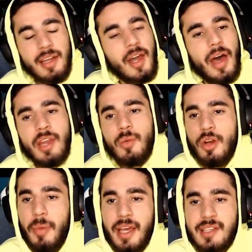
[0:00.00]
Now, anyone
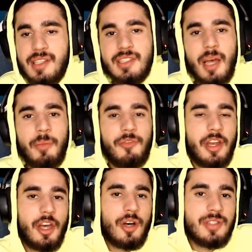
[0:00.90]
who makes these type of
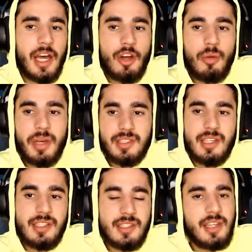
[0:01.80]
videos, I know
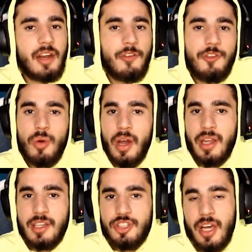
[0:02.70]
McDees has done a few on
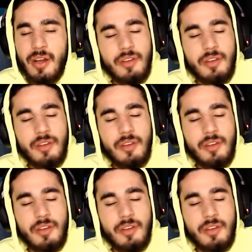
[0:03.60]
his channel.